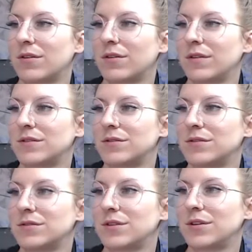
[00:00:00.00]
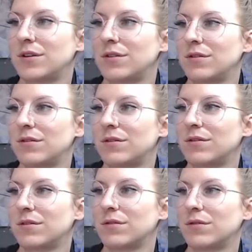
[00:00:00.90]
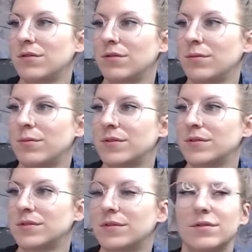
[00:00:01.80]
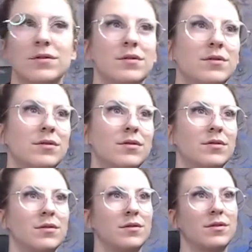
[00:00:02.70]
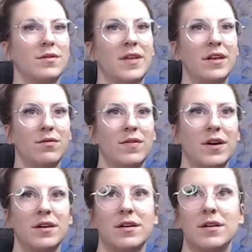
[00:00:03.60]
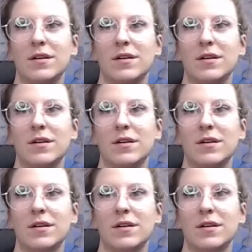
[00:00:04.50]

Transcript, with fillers: curly Sue's are cute. Oops. That's fun.